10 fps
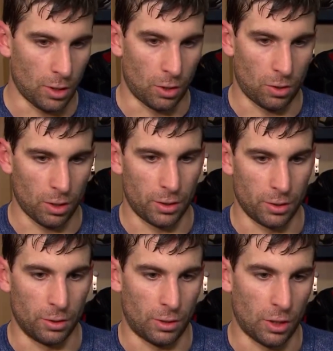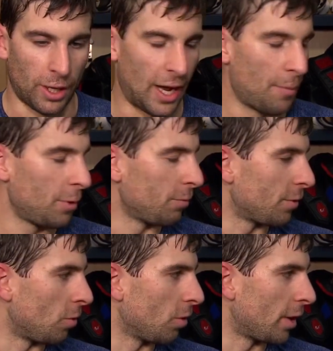A, you know, a lot happen
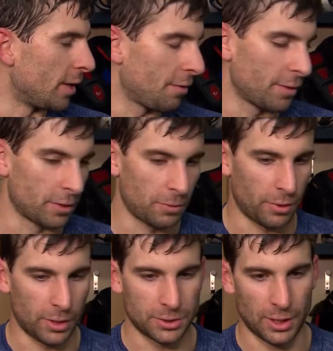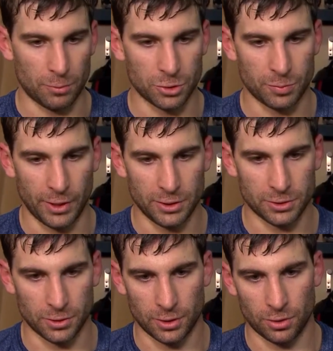with a whole lot of nothing, whether that's time or
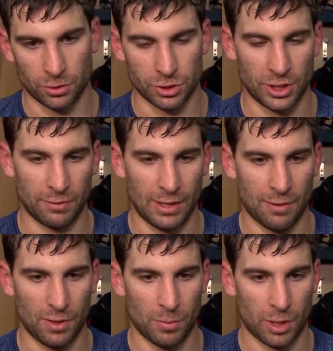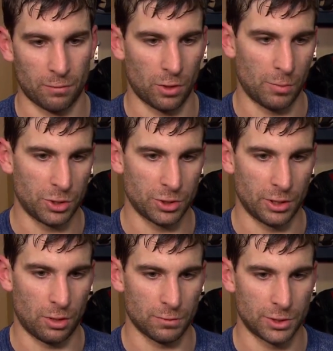space, uh, or just not even having the puck very much,
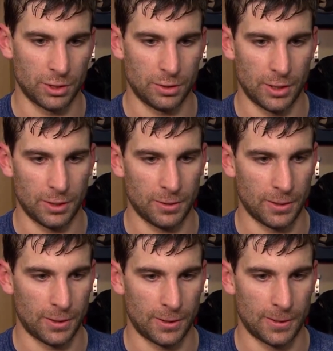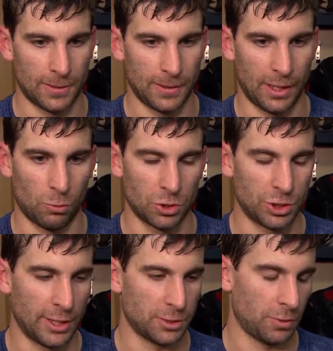and then all of a sudden uh, uh, they get one
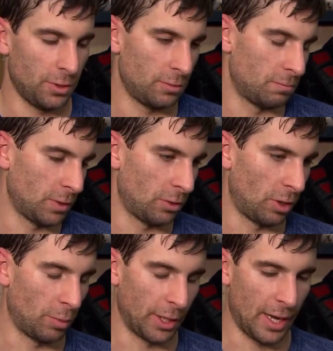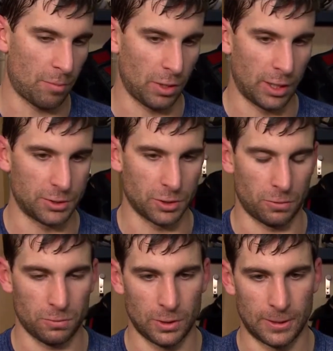chance with it and they're able to capitalize.
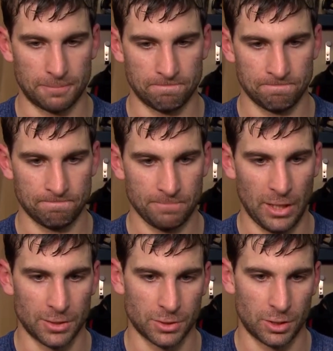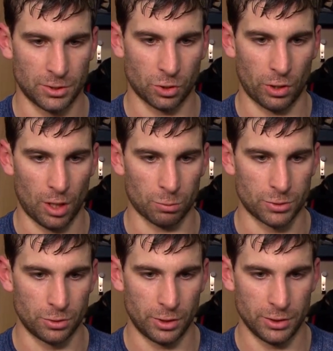So, um, yeah, it's a it's a great
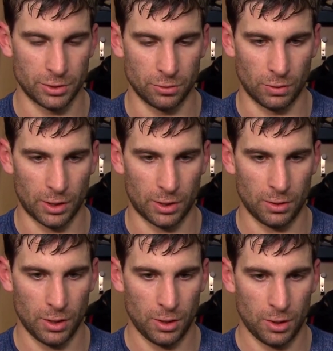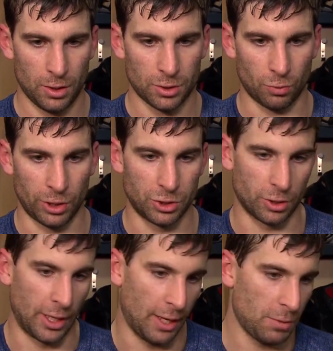opportunity to uh, to raise
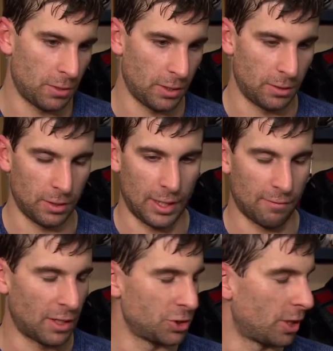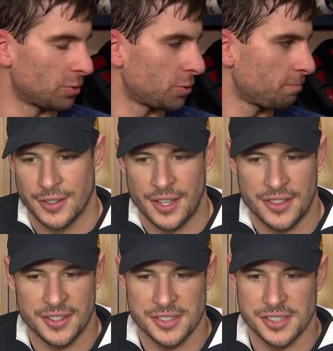your game and, and, and have that challenge. Well, I
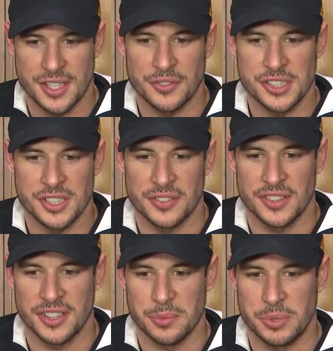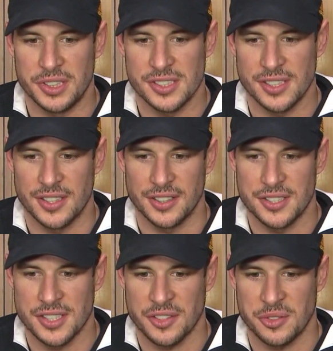think just every shift he competes. I think you
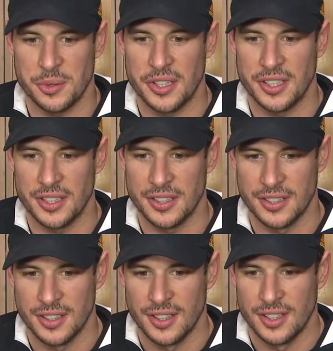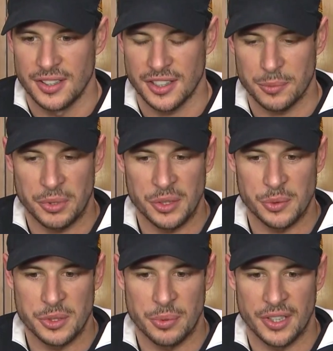just have to be ready to to compete
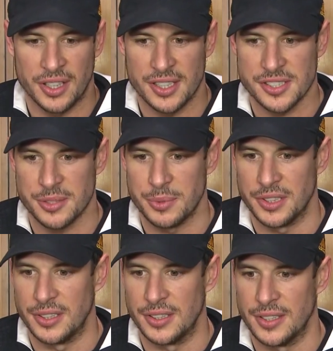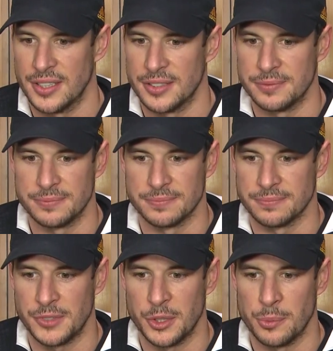when you play against him, and um,
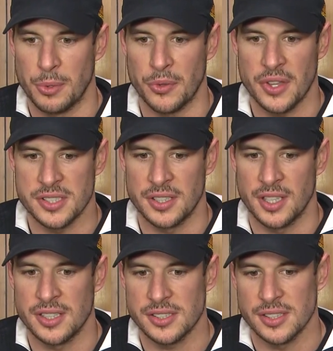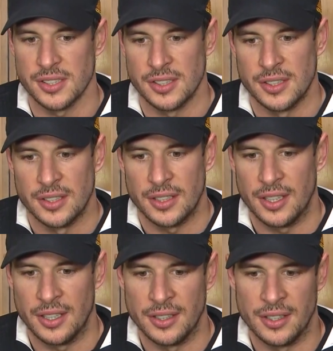you know, both ends of the ice.
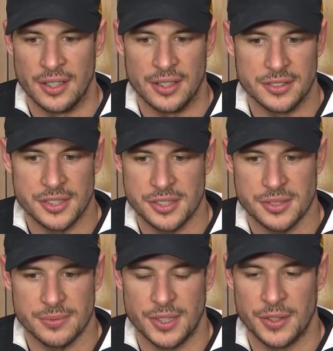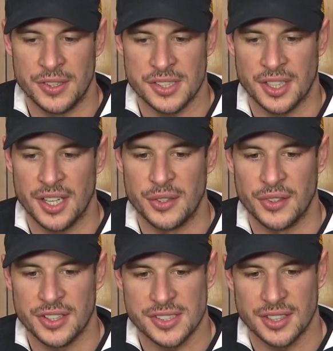And uh, just, you know, he's a guy who
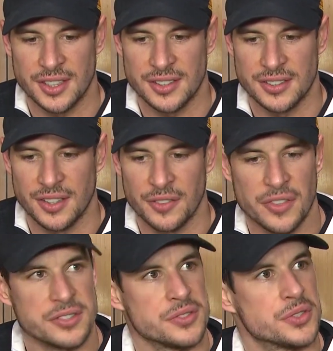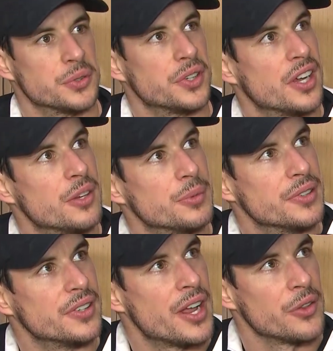likes to get offensive zone time
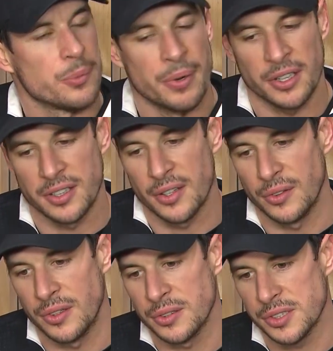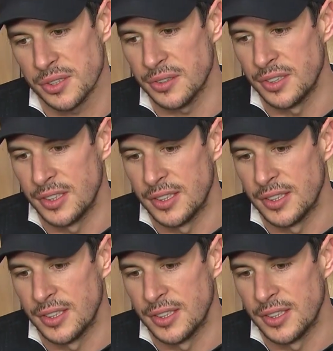and handle the puck down low. So